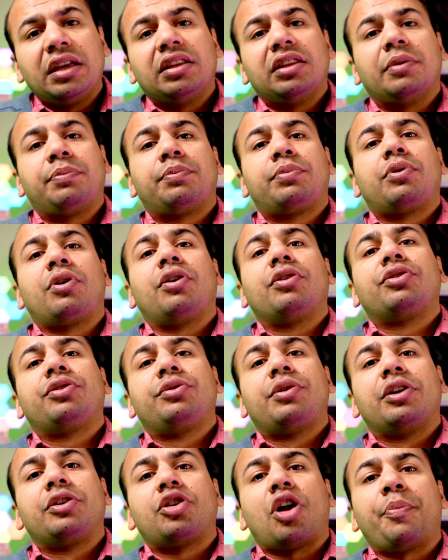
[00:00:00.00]

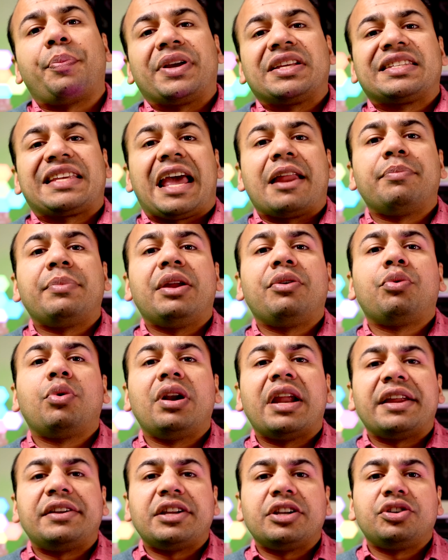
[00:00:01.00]
The topics can be
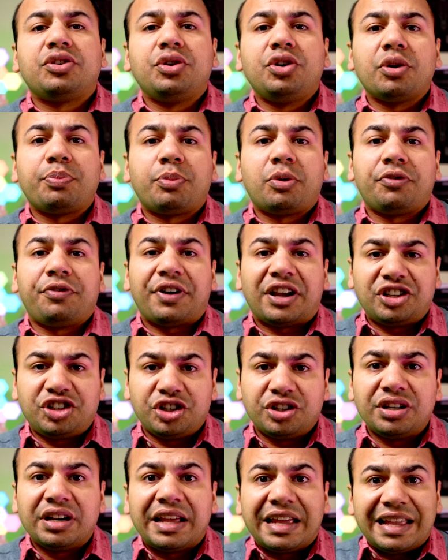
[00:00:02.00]
related to your
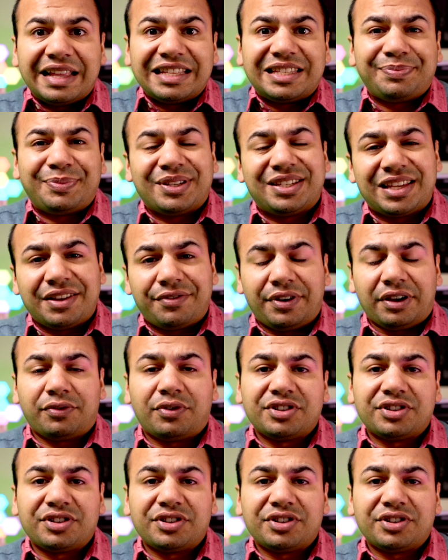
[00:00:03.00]
profession in specific.